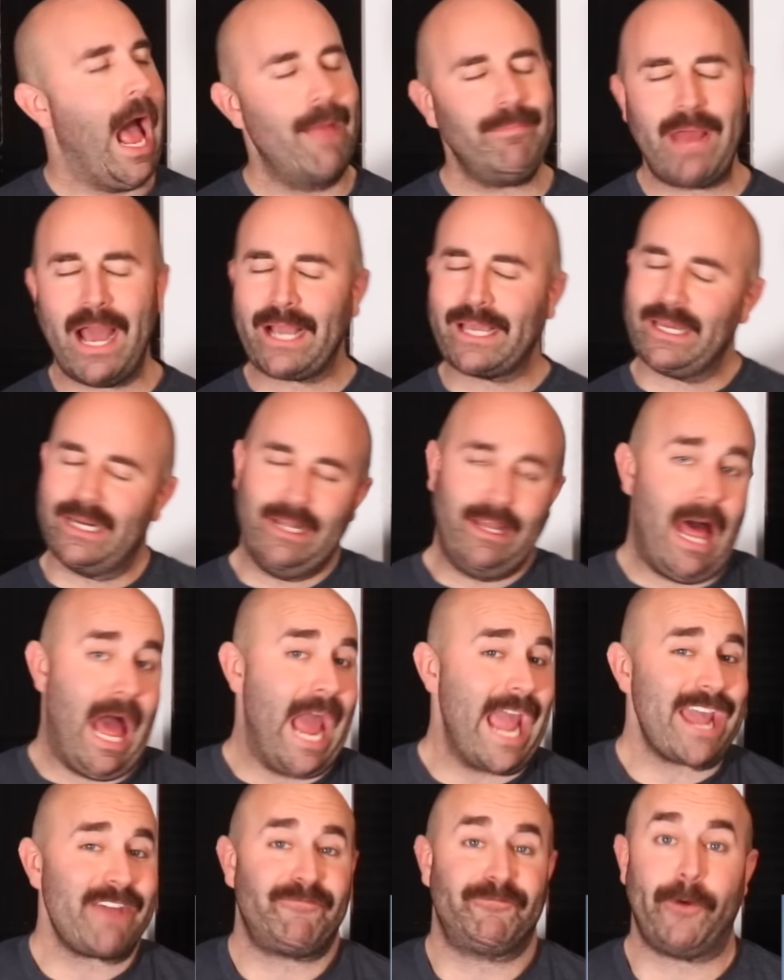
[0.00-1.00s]
I'm not gonna
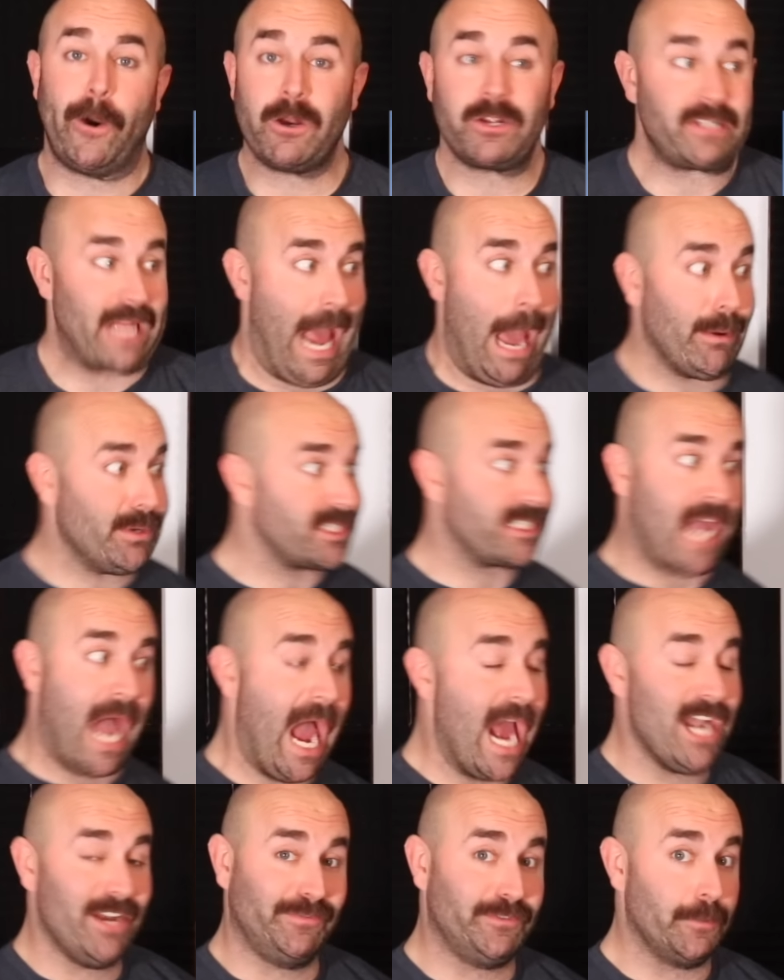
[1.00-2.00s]
lie, at first I was
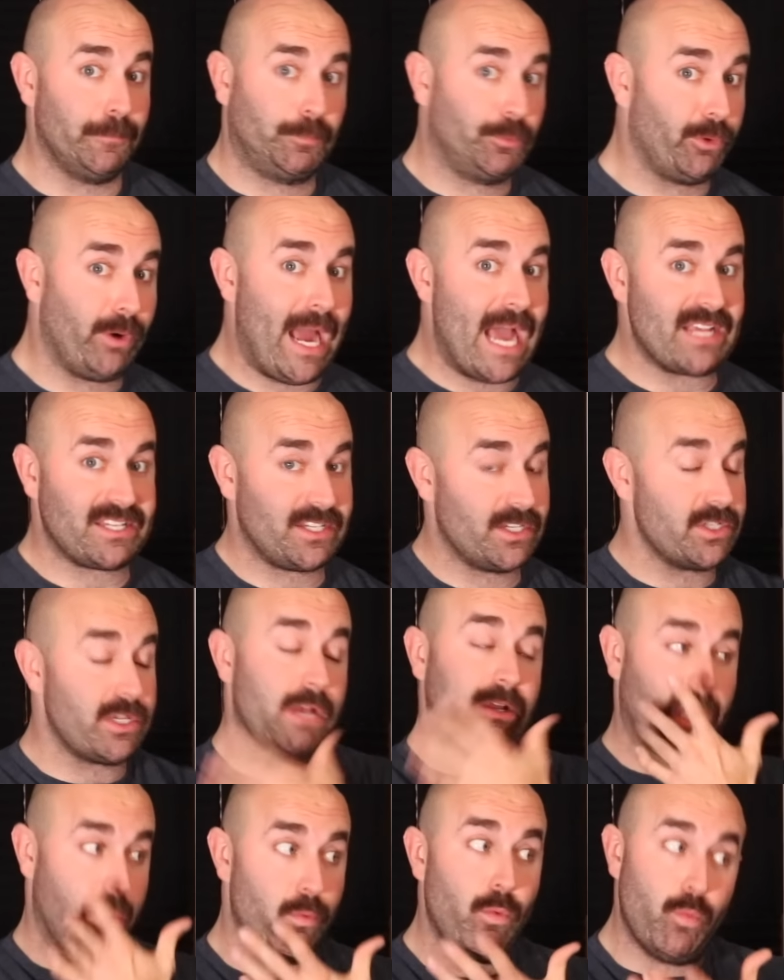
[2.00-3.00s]
kind of impressed. Uh,
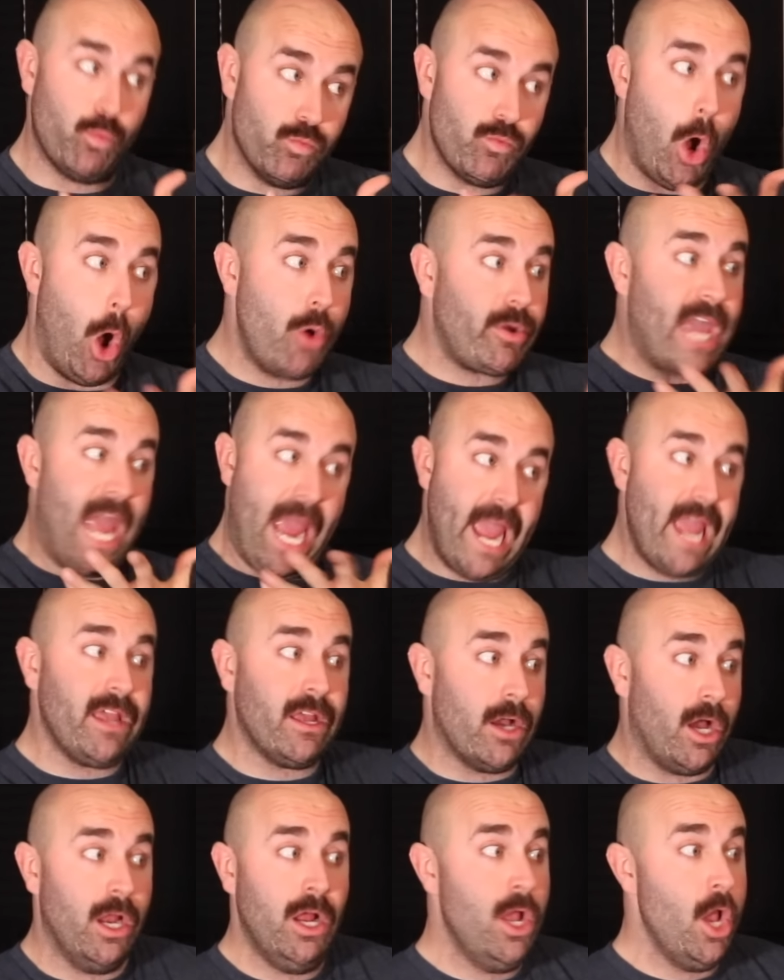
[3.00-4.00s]
uh, okay,
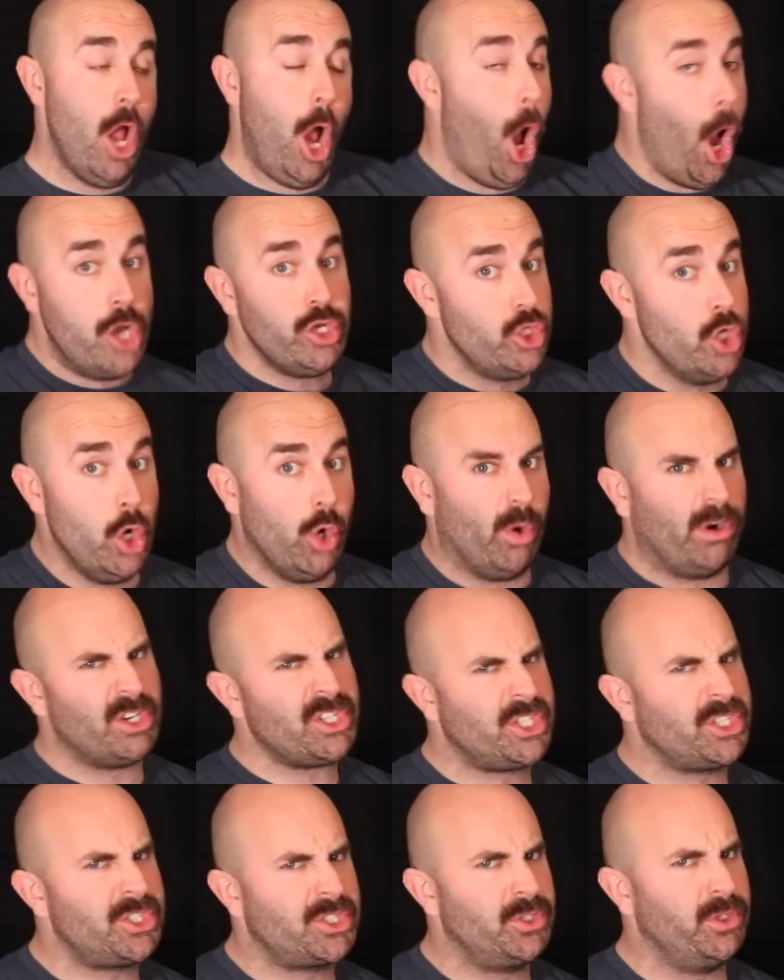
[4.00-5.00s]
uh, a newer,
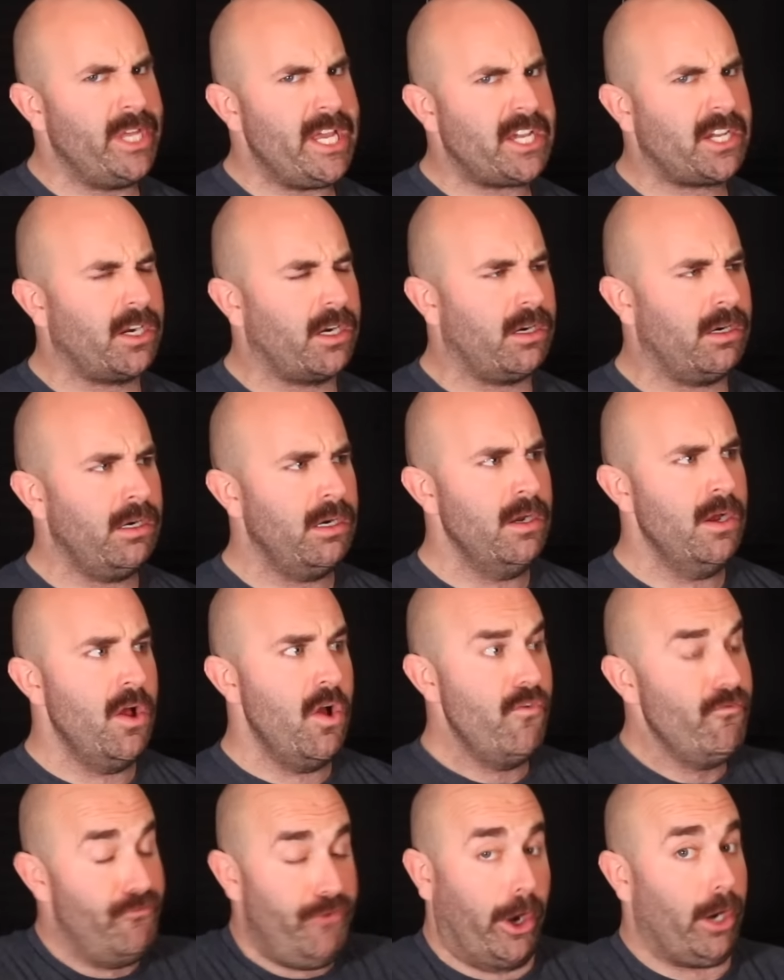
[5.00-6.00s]
sleeker
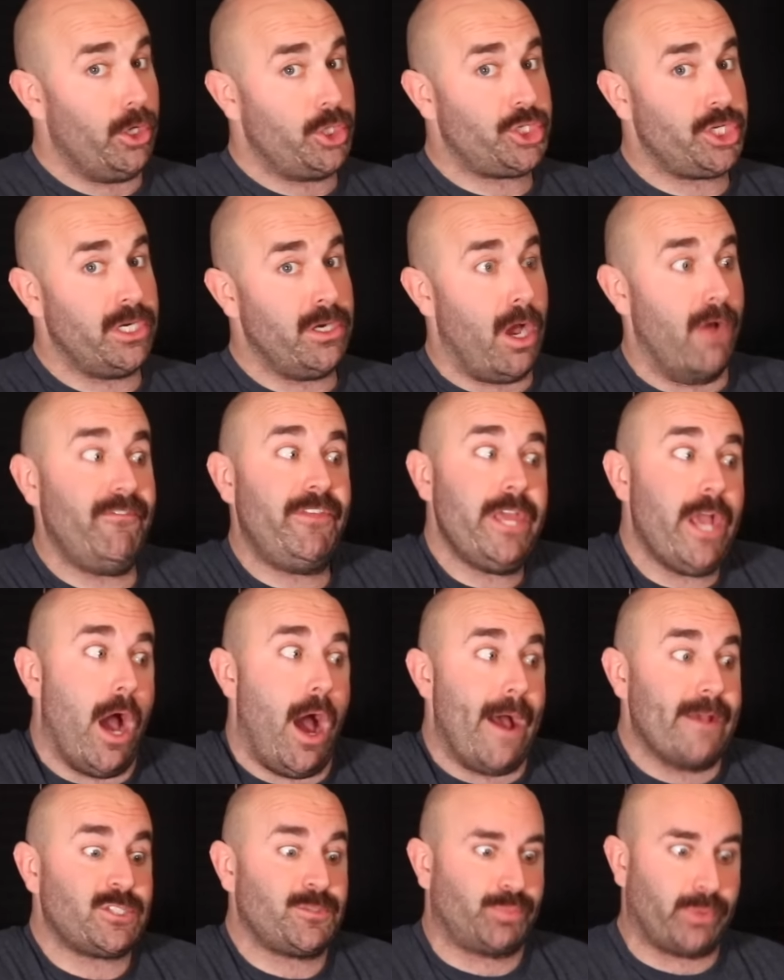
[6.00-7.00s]
version of the
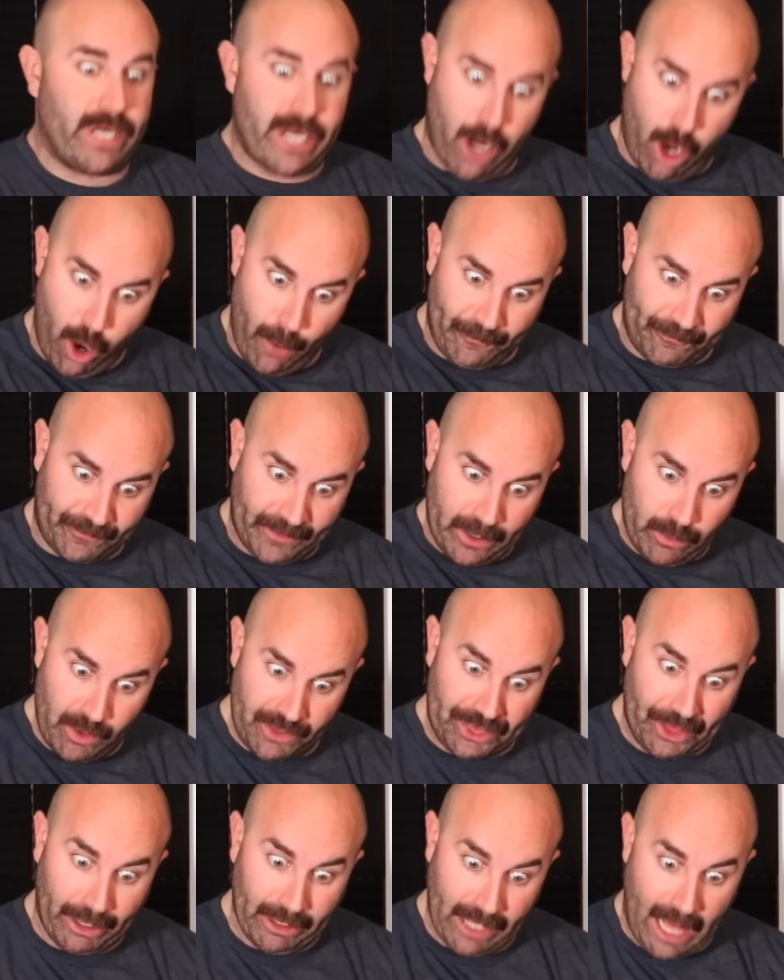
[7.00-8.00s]
Osprey, hopefully
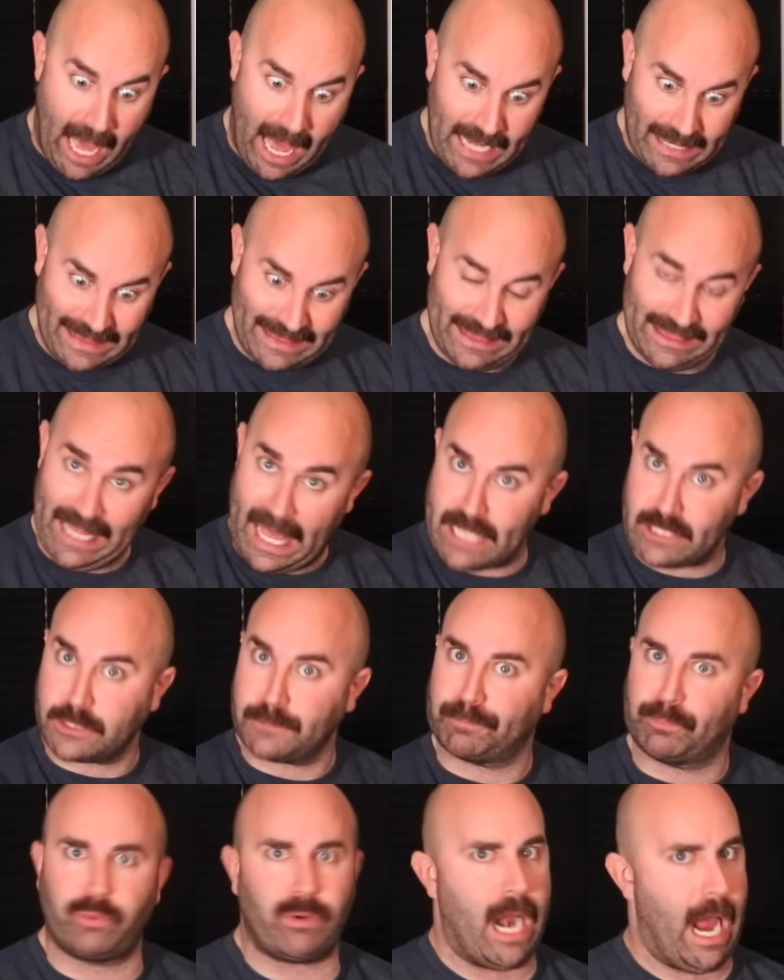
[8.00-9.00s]
with a lot less
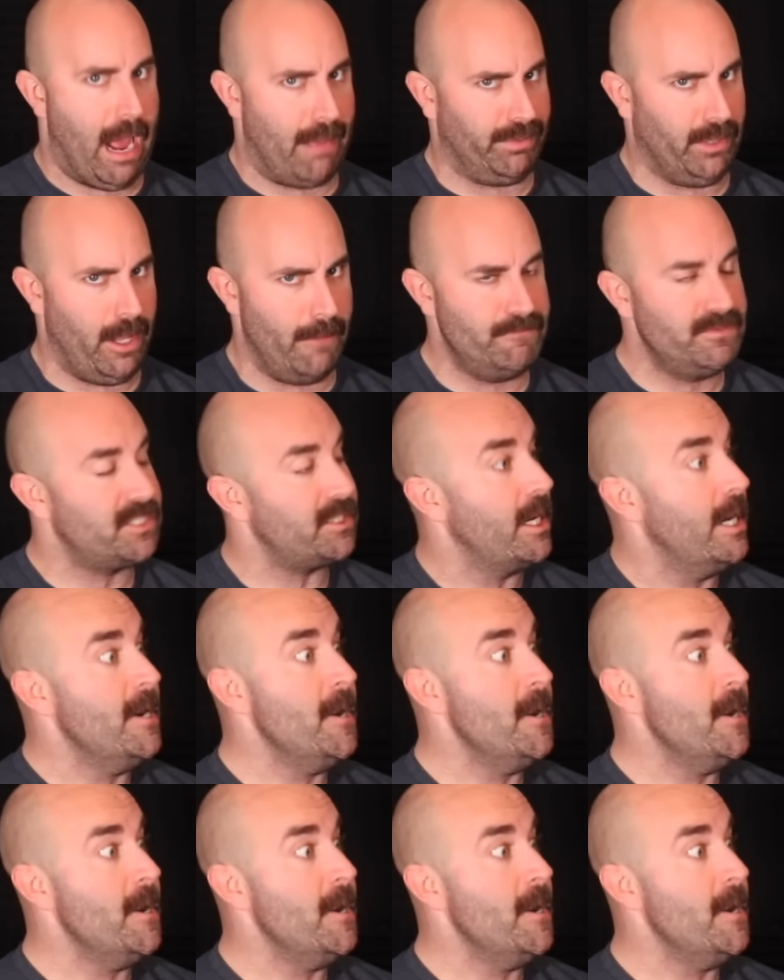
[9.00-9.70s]
problems.